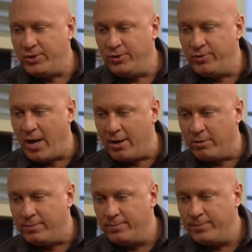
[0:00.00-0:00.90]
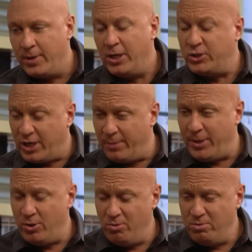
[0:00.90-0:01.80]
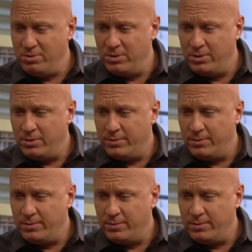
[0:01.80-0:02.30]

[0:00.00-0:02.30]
to your daughter? Is it going to be you? It's